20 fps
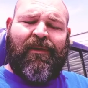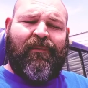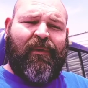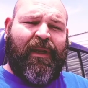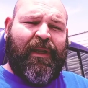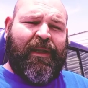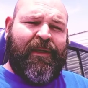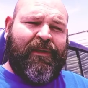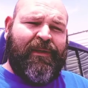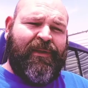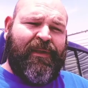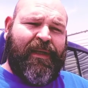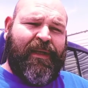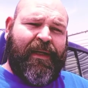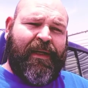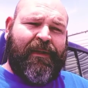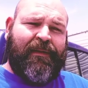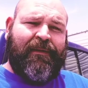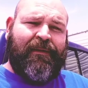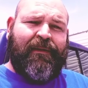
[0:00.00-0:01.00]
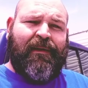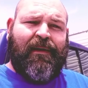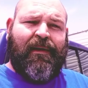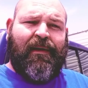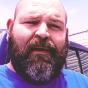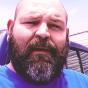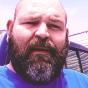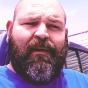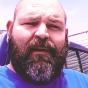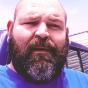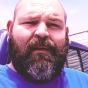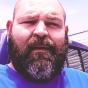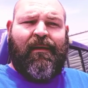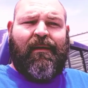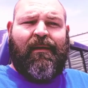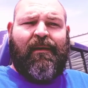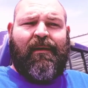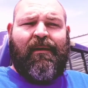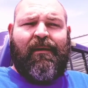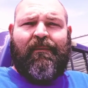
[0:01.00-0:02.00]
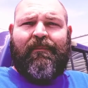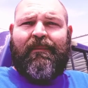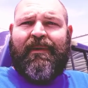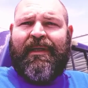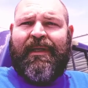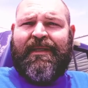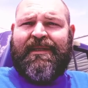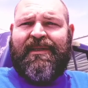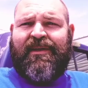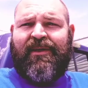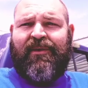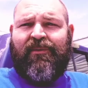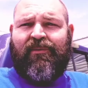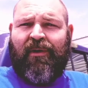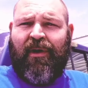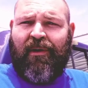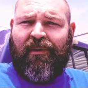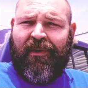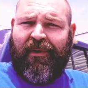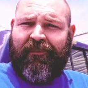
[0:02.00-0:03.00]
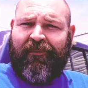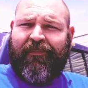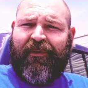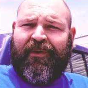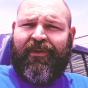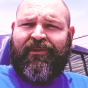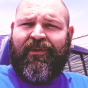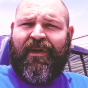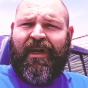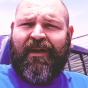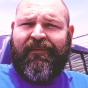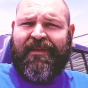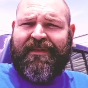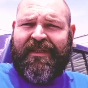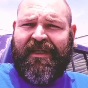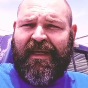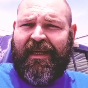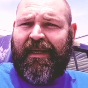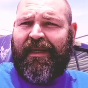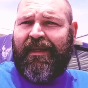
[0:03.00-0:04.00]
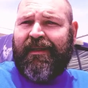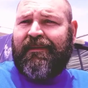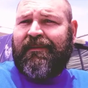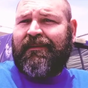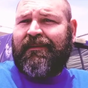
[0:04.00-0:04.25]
I do that. It needs a new rotor for the driver's side.